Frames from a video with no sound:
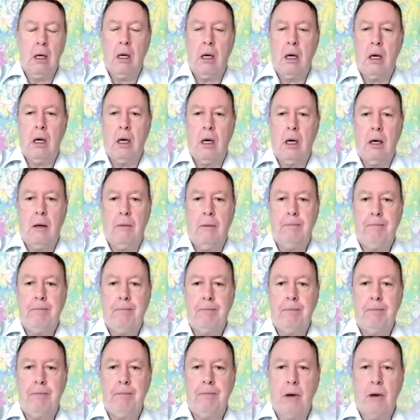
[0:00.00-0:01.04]

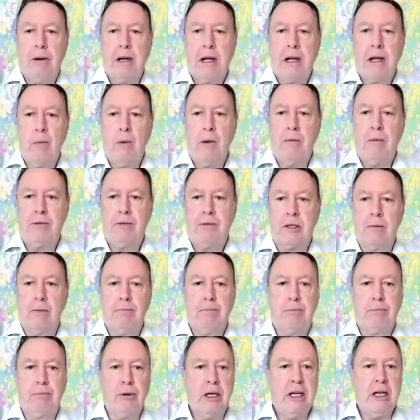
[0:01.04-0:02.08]
We'll begin with some
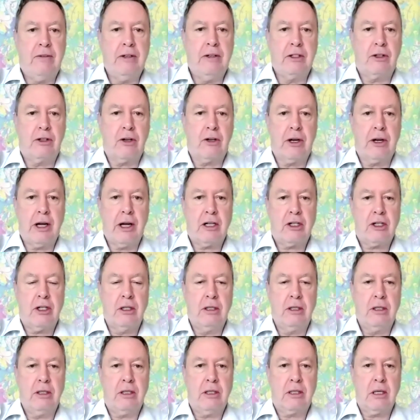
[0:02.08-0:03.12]
brief
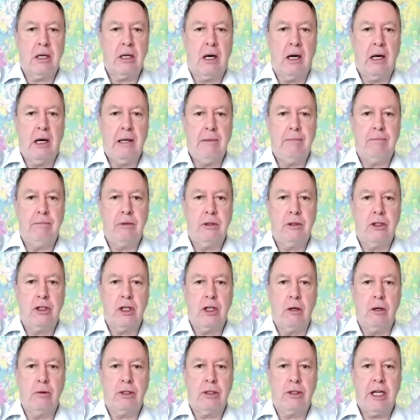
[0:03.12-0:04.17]
introductions. I'm
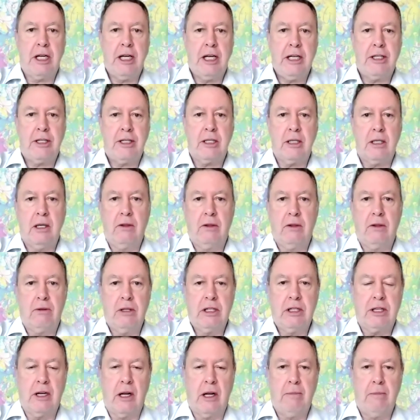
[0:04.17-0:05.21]
Joe Tidd, and the
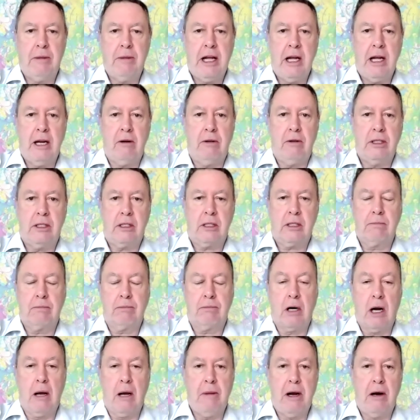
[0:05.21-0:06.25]
reason I'm here is
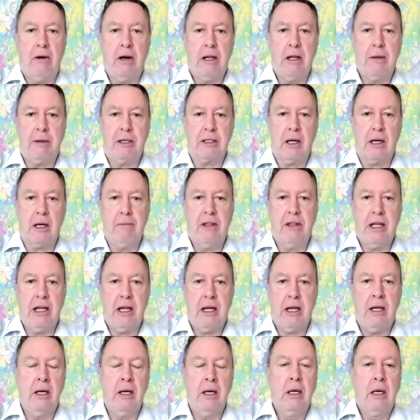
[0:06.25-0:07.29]
primarily because I'm
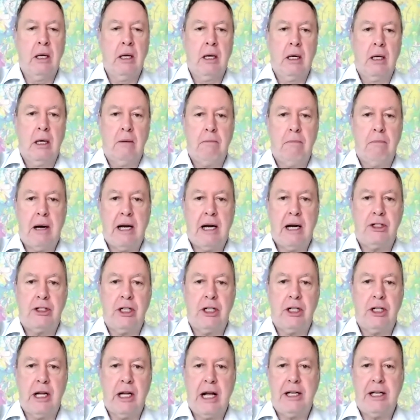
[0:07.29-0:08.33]
the
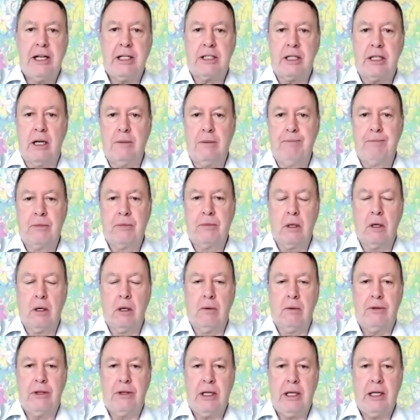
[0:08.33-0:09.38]
managing editor of
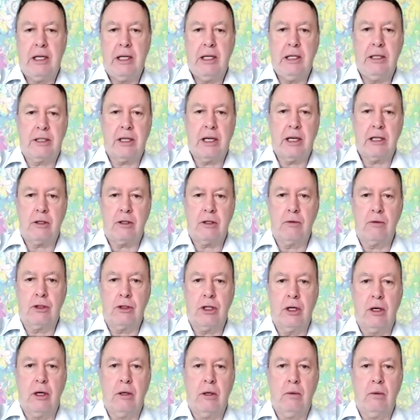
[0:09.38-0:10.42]
the international
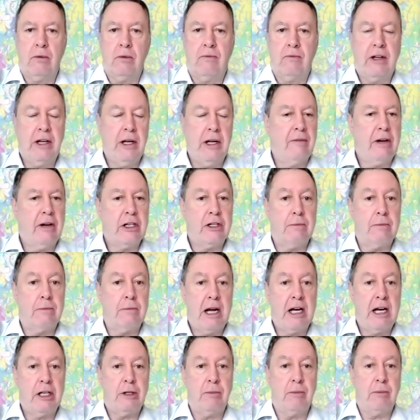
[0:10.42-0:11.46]
journal Innovation
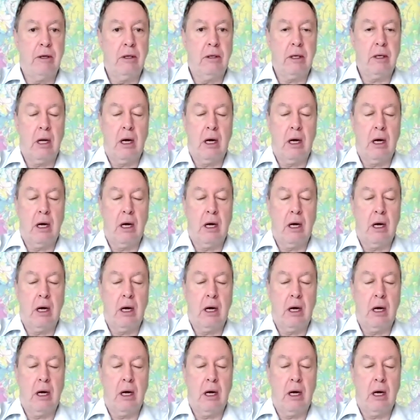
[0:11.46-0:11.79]
Management,